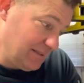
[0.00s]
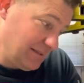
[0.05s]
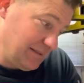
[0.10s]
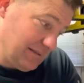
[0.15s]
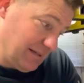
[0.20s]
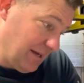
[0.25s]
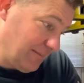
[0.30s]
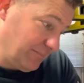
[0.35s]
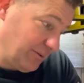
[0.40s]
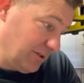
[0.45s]

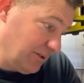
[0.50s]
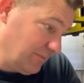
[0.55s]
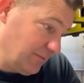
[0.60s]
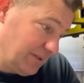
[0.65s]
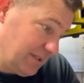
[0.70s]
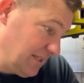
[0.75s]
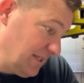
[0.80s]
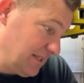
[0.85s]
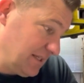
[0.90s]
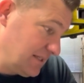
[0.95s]
I'm good with
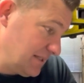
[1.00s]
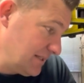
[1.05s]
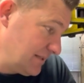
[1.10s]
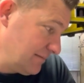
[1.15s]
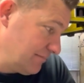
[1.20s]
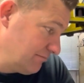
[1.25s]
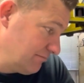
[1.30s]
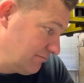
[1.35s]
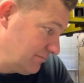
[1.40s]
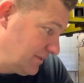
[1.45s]
this.
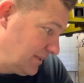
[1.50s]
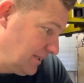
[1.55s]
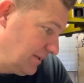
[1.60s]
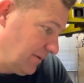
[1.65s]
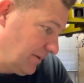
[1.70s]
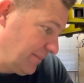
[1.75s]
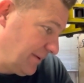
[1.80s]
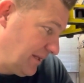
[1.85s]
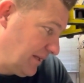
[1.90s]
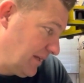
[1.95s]
You know what
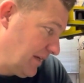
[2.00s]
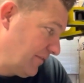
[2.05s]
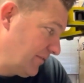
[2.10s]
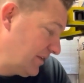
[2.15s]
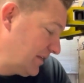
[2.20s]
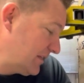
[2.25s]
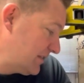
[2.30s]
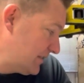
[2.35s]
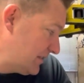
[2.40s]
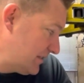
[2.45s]
I mean?
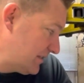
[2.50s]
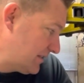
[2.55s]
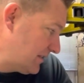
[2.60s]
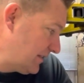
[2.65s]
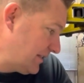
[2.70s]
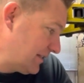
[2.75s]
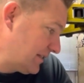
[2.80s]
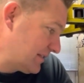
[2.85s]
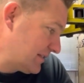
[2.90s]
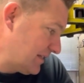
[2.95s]
Everything's
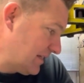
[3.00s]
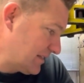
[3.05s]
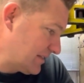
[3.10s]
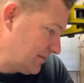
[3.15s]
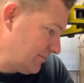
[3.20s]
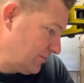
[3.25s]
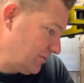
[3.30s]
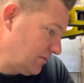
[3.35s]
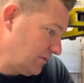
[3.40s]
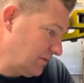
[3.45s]
easily
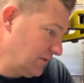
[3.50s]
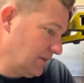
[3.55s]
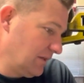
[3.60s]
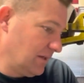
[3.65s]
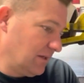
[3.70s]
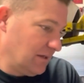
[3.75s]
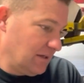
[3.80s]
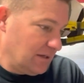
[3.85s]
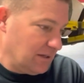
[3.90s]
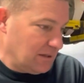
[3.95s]
accessible,
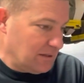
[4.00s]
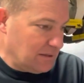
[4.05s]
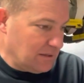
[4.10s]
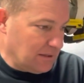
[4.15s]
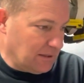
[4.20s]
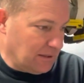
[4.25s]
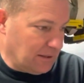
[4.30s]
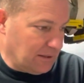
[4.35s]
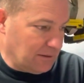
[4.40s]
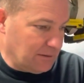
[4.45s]

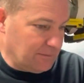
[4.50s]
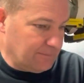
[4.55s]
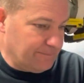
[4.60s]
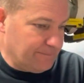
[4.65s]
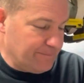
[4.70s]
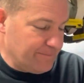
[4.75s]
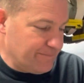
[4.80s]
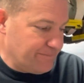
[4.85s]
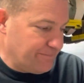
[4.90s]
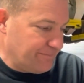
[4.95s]

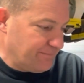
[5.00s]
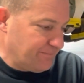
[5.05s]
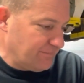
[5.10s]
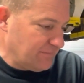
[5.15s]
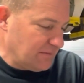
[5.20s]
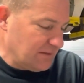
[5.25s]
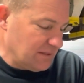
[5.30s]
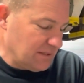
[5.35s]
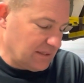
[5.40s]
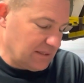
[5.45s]

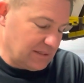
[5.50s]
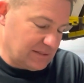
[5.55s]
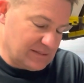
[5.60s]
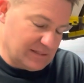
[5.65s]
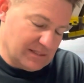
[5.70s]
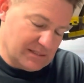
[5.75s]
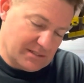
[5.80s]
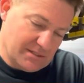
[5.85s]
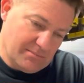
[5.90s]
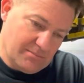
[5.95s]
not
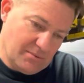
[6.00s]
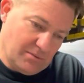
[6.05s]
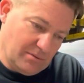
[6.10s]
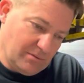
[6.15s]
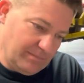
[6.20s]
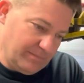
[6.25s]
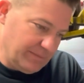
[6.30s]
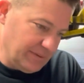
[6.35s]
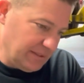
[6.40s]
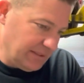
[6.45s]

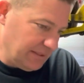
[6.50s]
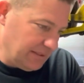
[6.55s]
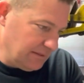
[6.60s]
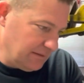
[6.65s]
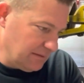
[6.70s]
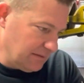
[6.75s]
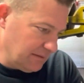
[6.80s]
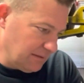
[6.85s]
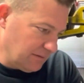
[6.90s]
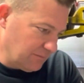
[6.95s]
accessible, but
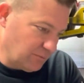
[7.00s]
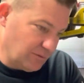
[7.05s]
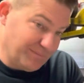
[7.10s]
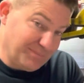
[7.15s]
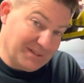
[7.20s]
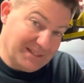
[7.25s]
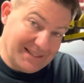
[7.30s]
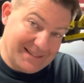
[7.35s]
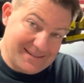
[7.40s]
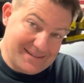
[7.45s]

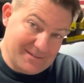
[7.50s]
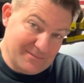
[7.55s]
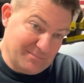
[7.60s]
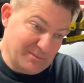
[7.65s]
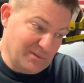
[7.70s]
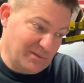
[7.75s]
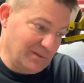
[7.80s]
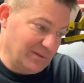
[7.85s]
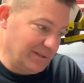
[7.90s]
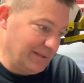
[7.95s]

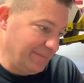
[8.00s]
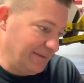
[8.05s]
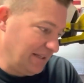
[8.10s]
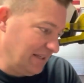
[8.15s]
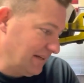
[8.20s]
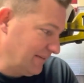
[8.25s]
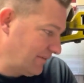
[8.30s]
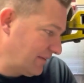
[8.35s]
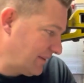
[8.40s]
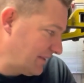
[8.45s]
replaceable. I mean,
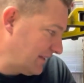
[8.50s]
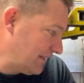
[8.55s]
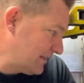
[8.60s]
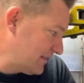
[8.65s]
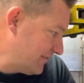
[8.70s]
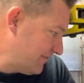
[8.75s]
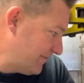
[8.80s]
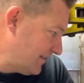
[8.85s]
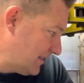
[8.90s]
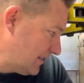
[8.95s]
everything's
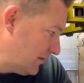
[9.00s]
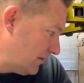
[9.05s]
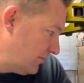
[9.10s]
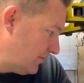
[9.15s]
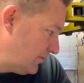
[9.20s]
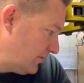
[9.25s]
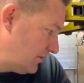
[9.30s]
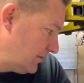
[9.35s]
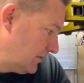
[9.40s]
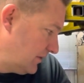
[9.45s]

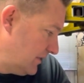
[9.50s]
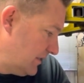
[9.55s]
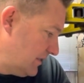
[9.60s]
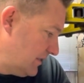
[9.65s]
available.